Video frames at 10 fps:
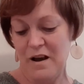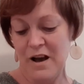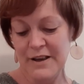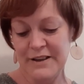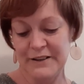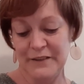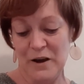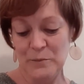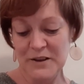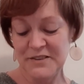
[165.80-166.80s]
I can allow
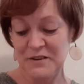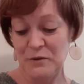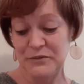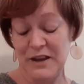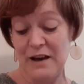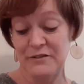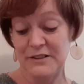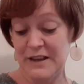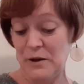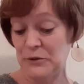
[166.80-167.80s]
myself to have a
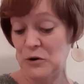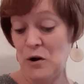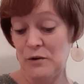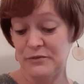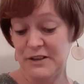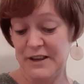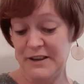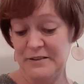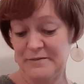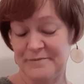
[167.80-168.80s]
down or off
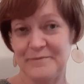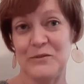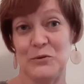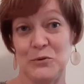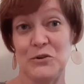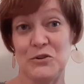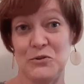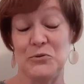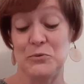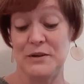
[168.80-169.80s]
day or
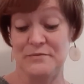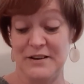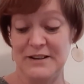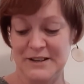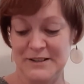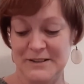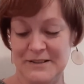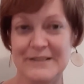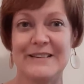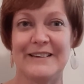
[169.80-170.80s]
two if I need it.
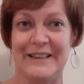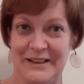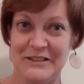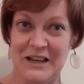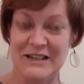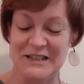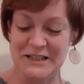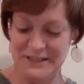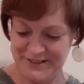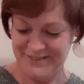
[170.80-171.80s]
And I
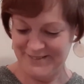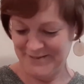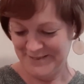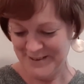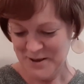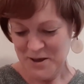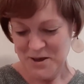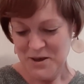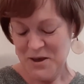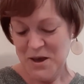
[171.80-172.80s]
did.
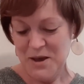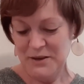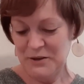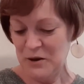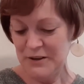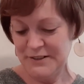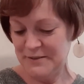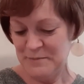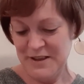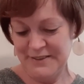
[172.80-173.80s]
God
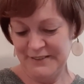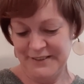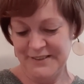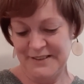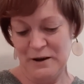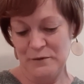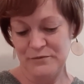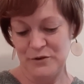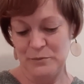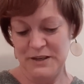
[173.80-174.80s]
didn't make the list out
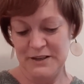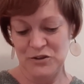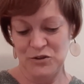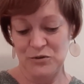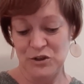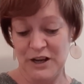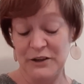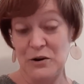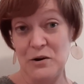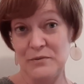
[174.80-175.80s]
for me to check
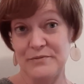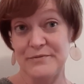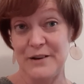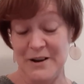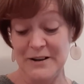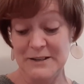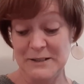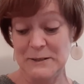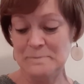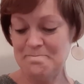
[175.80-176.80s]
off. I
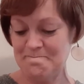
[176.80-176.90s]
did.